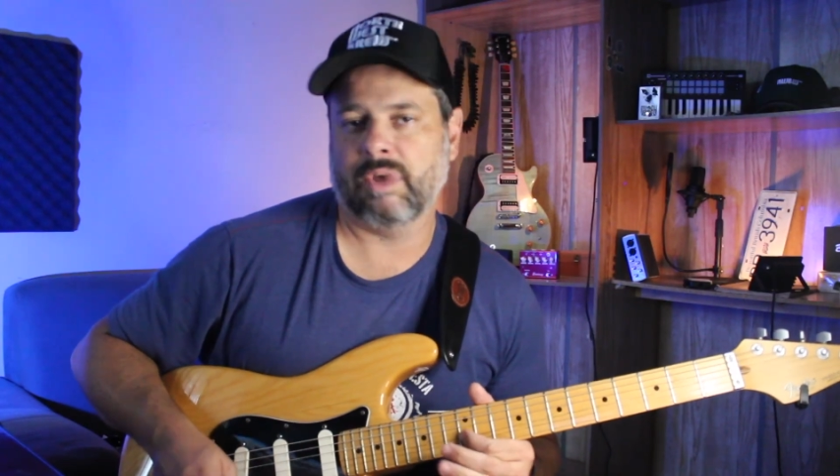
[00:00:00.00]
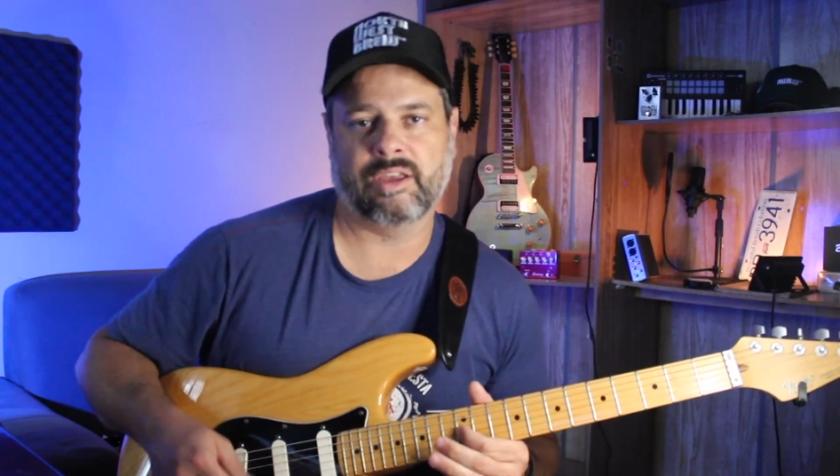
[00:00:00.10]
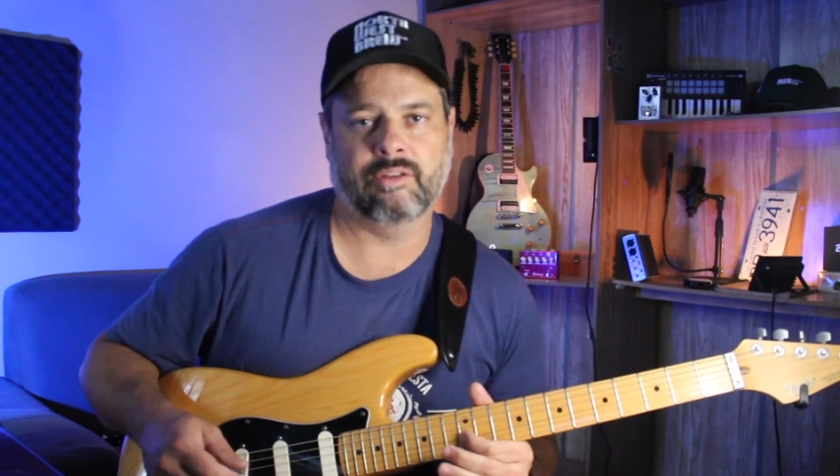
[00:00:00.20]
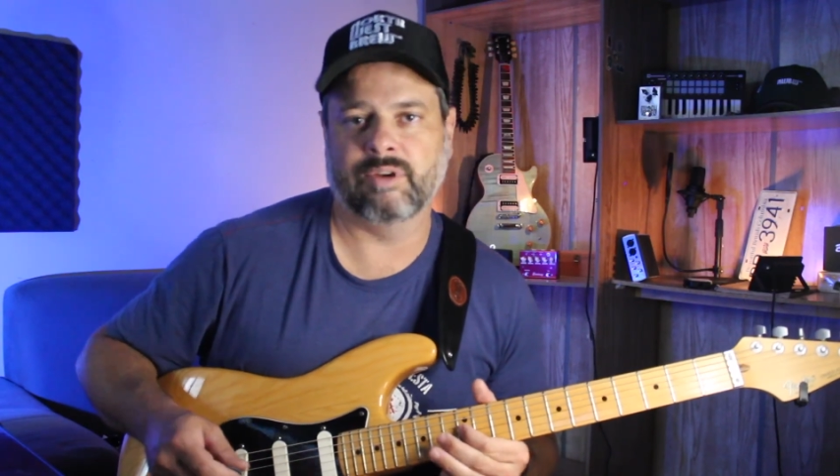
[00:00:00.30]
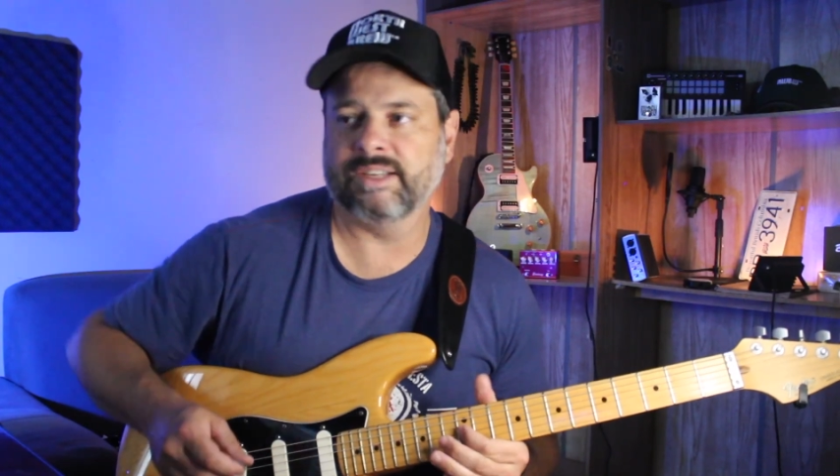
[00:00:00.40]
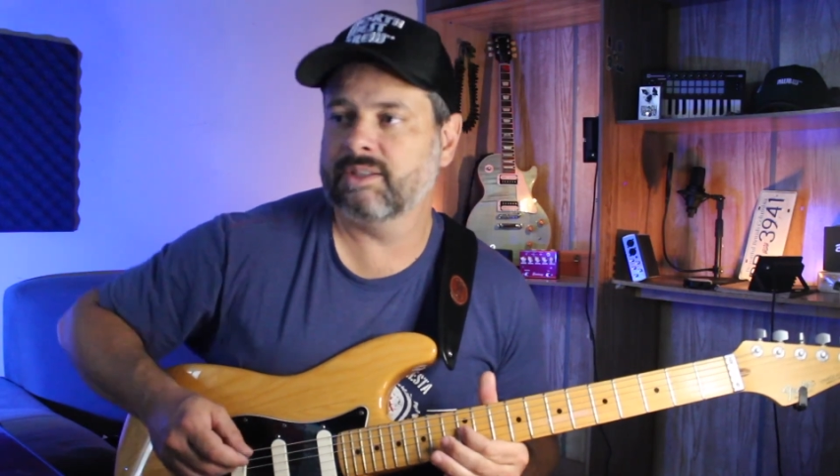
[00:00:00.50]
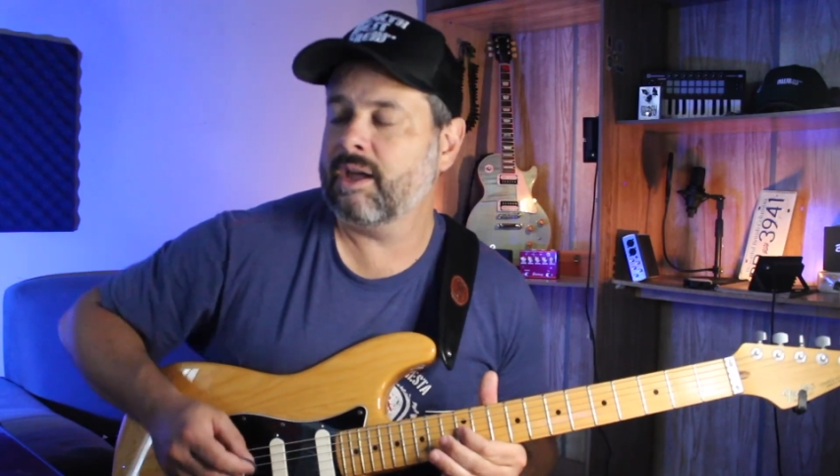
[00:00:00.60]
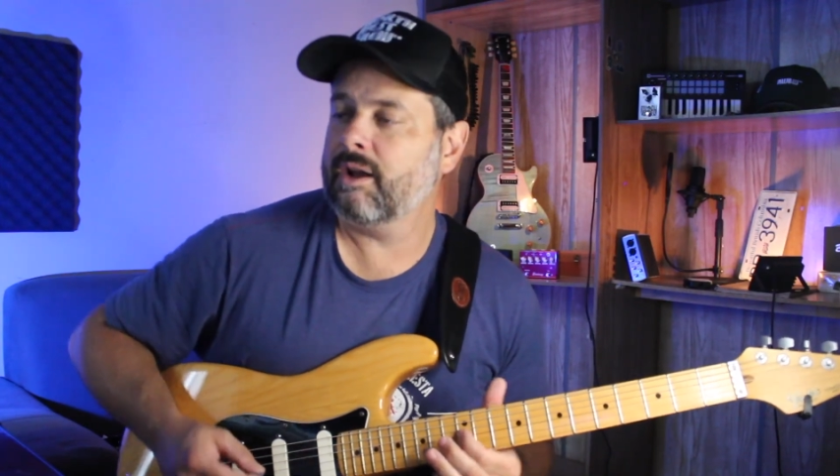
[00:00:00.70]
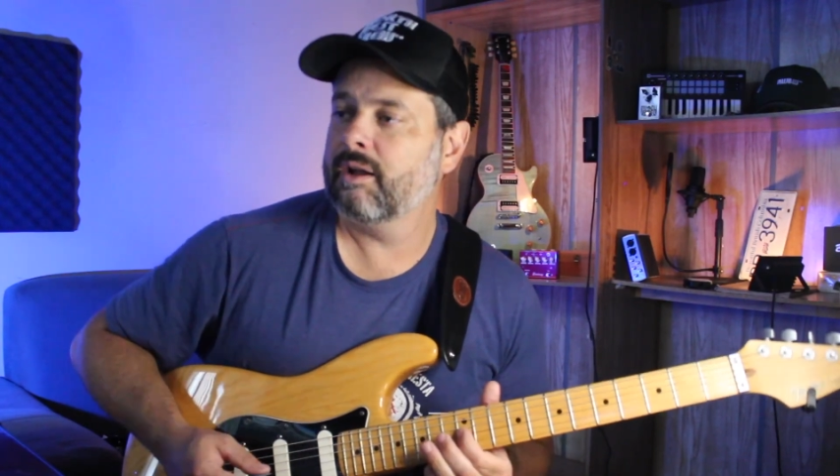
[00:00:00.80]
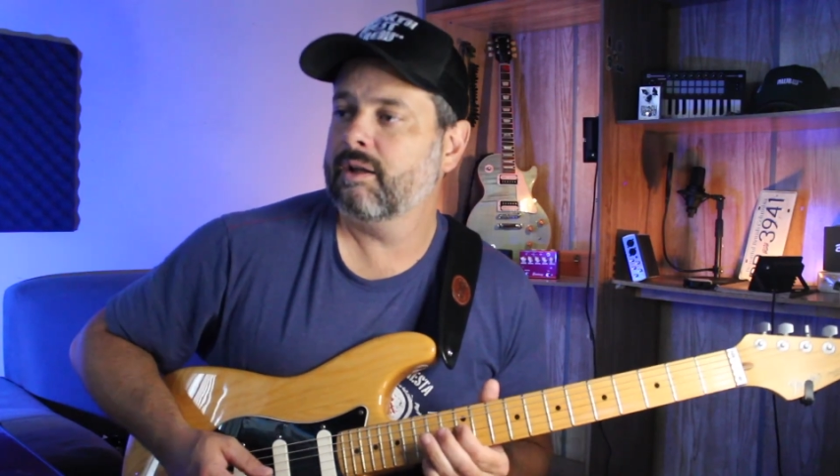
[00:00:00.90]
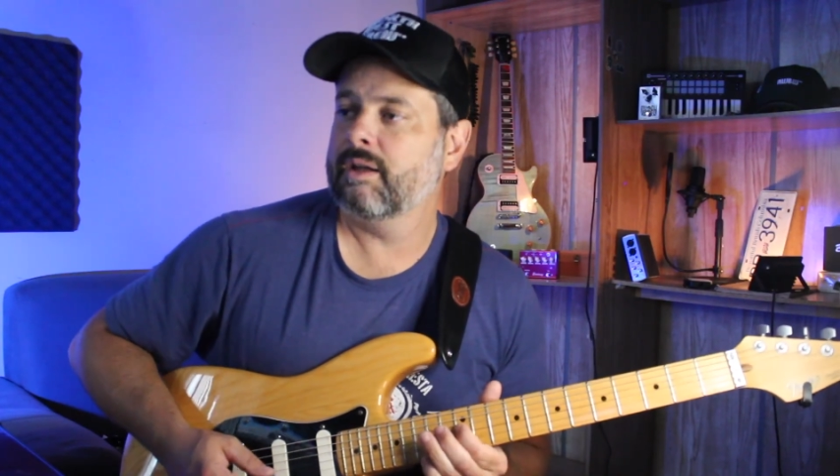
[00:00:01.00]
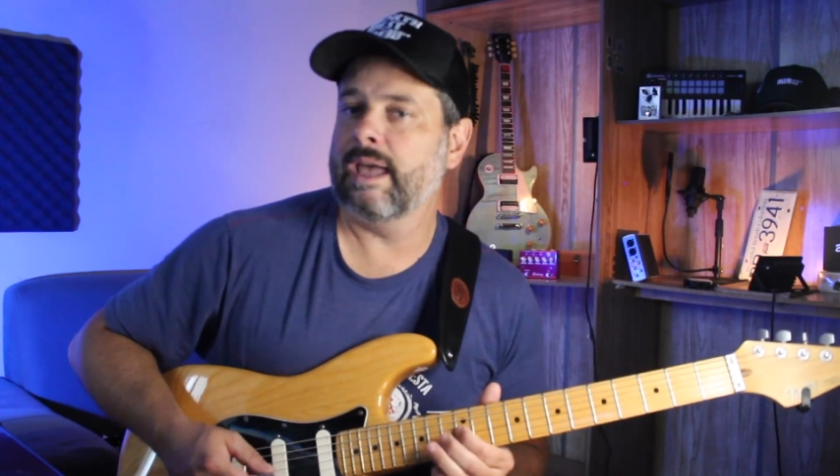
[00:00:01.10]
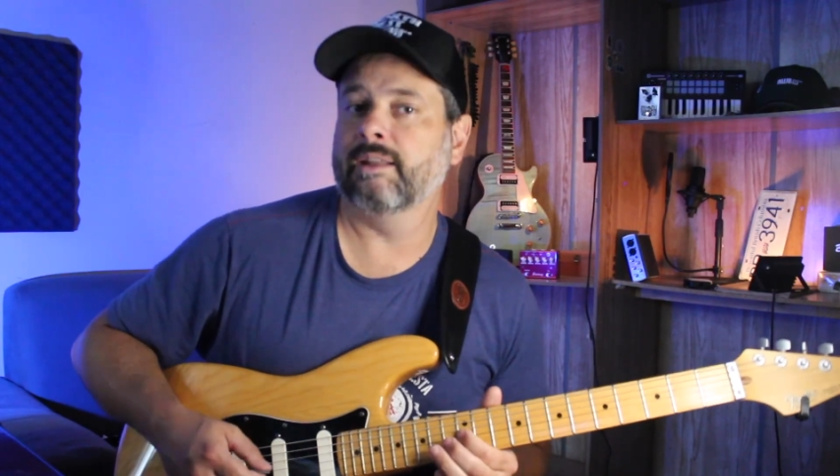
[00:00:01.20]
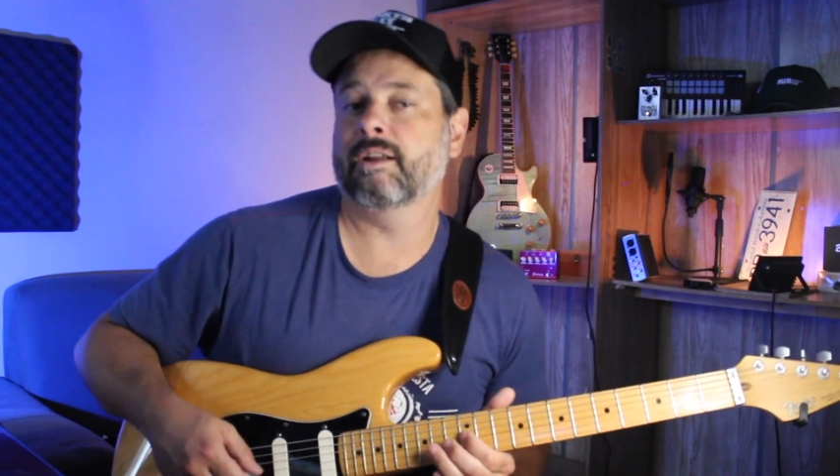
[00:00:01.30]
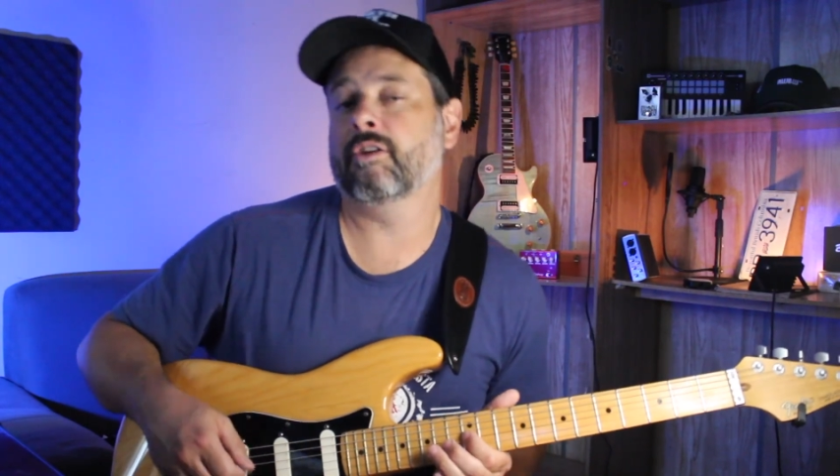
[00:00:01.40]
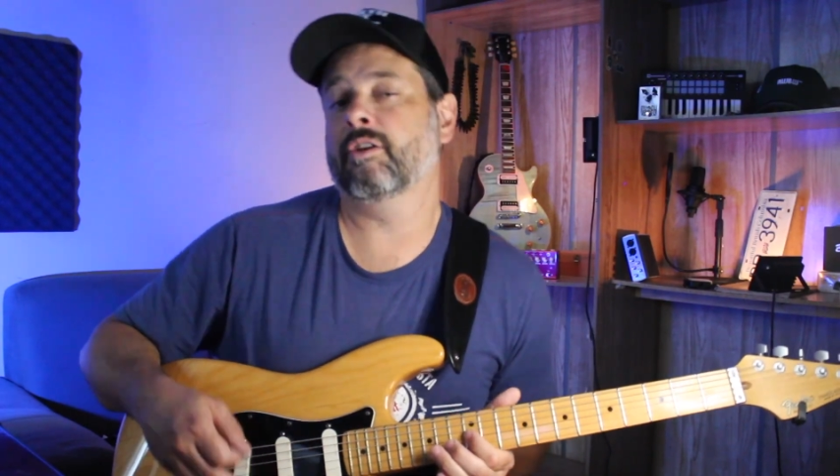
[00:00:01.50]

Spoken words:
I can rest there, and then I'm